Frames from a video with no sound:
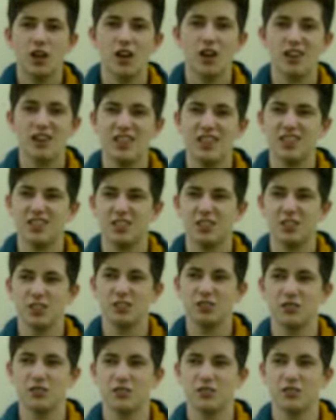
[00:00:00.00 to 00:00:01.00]
Yeah,
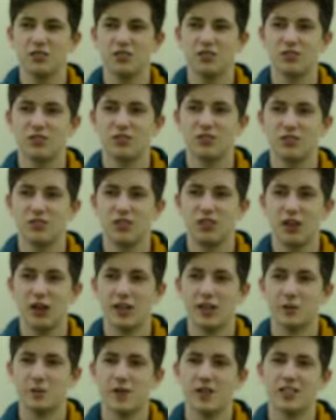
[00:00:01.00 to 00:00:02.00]
so
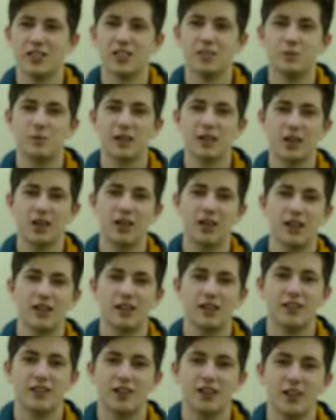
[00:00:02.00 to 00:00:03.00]
I expect there to be
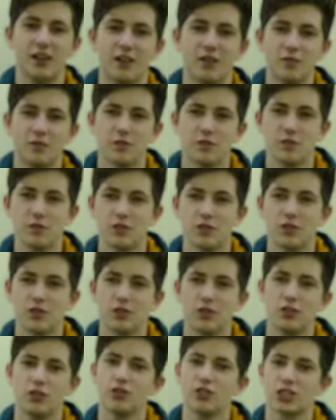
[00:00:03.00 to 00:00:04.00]
like
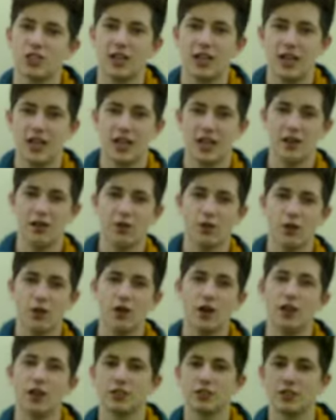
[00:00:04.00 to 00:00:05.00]
usually a
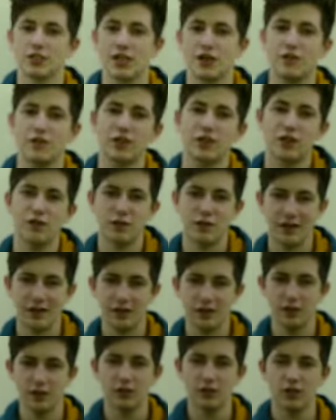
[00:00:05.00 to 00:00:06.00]
hero and definitely a
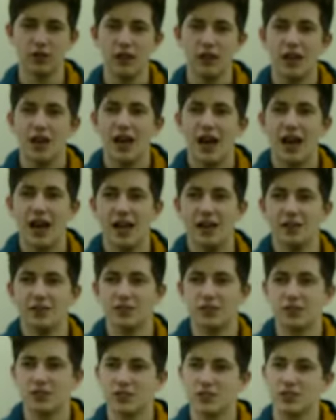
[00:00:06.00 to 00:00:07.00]
villain,
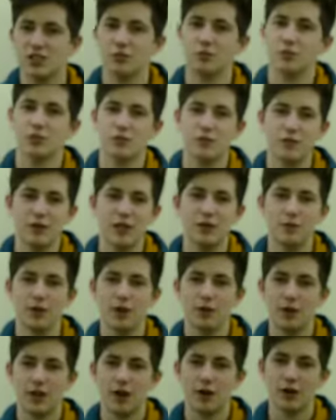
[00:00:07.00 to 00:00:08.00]
and sometimes a
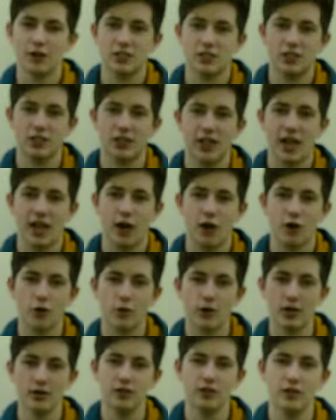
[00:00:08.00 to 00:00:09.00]
female character like a
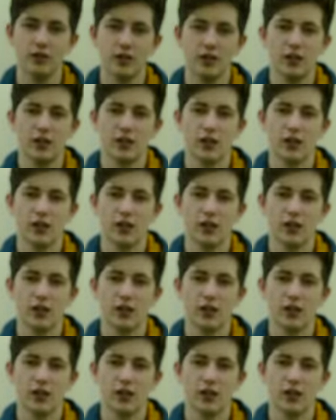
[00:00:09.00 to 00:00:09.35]
heroine.